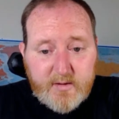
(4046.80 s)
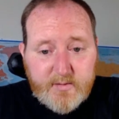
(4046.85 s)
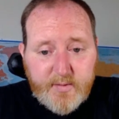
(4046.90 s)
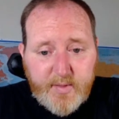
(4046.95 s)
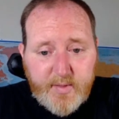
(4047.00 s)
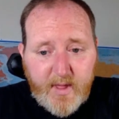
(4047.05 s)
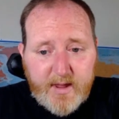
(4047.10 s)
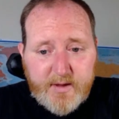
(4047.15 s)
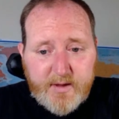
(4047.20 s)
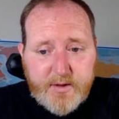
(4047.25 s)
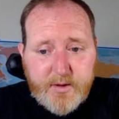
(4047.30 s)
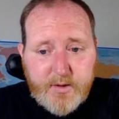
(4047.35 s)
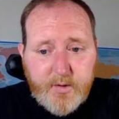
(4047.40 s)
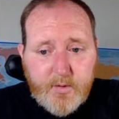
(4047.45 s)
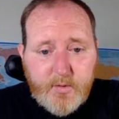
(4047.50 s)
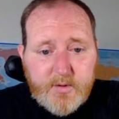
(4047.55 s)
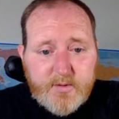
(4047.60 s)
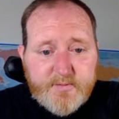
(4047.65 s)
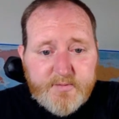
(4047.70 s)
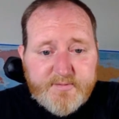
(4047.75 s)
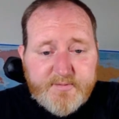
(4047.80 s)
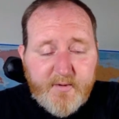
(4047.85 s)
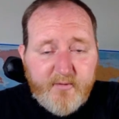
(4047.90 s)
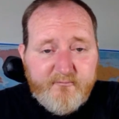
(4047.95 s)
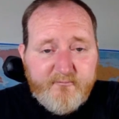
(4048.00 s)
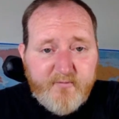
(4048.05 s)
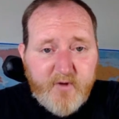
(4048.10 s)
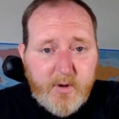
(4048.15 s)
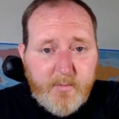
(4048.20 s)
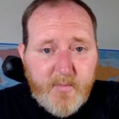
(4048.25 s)
Thank you so
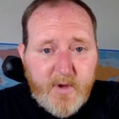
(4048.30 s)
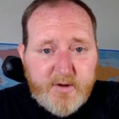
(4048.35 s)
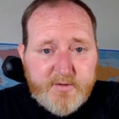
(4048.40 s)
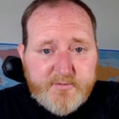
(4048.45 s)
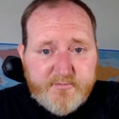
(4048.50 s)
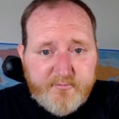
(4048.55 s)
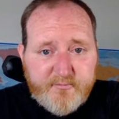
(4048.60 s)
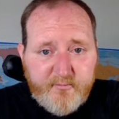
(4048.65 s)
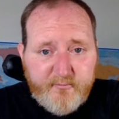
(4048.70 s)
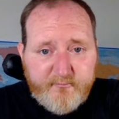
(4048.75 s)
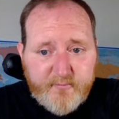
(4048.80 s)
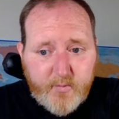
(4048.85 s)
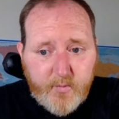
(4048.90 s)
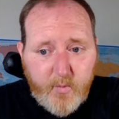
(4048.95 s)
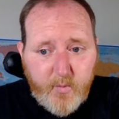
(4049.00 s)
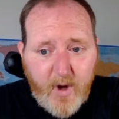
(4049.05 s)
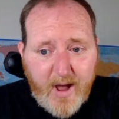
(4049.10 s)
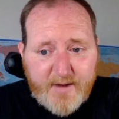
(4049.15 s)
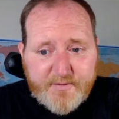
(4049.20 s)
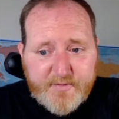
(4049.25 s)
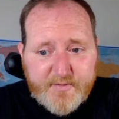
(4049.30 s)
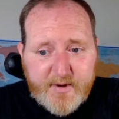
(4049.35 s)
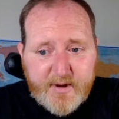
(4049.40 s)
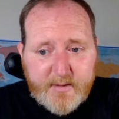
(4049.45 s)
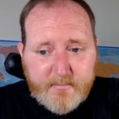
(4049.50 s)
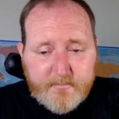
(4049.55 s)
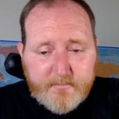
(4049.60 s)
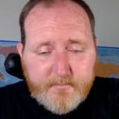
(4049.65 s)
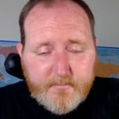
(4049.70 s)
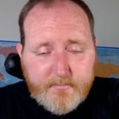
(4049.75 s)
very much for
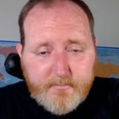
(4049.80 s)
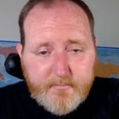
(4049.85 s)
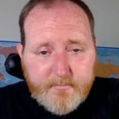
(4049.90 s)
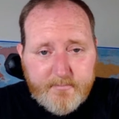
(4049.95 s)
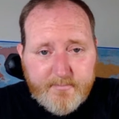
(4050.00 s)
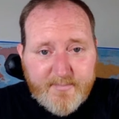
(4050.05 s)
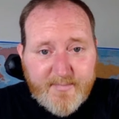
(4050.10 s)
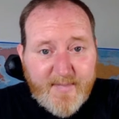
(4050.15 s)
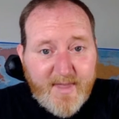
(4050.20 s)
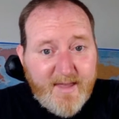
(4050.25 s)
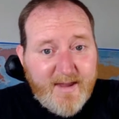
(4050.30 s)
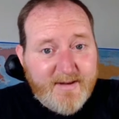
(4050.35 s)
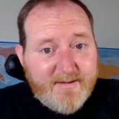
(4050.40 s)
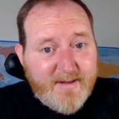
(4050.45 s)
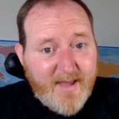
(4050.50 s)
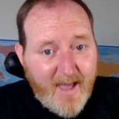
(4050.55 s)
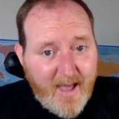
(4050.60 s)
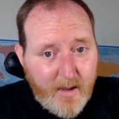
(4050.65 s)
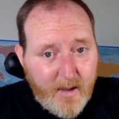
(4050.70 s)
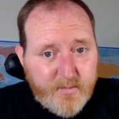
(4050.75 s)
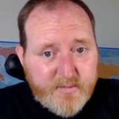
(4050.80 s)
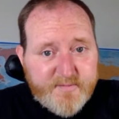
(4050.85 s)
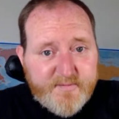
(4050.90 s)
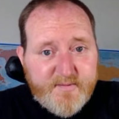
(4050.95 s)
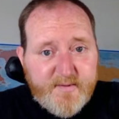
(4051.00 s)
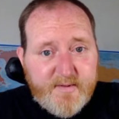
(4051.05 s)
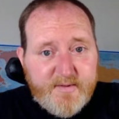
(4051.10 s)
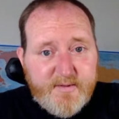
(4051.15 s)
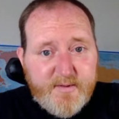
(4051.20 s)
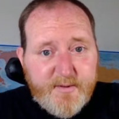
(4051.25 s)
watching, and I will
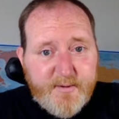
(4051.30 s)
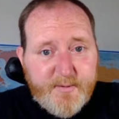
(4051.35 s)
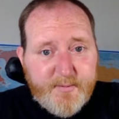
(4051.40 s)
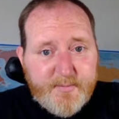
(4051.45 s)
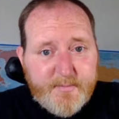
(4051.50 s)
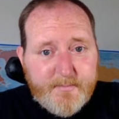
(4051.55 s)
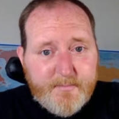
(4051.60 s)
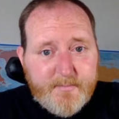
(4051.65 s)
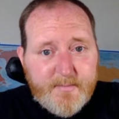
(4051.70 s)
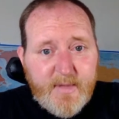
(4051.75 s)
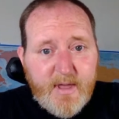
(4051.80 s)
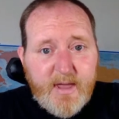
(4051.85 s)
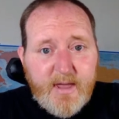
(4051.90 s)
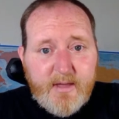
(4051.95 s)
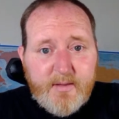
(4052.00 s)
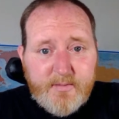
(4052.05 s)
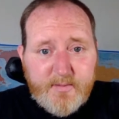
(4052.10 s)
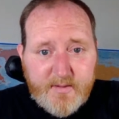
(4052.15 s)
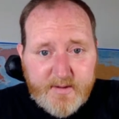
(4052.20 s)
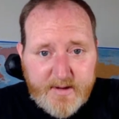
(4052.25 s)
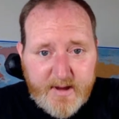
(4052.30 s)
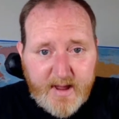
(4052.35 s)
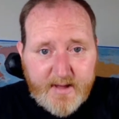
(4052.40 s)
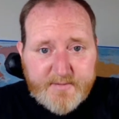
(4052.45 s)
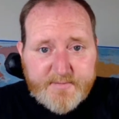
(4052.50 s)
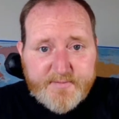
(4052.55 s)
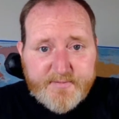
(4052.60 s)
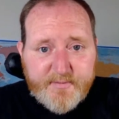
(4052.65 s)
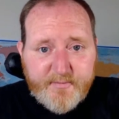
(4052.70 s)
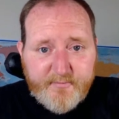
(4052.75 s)
see you in the next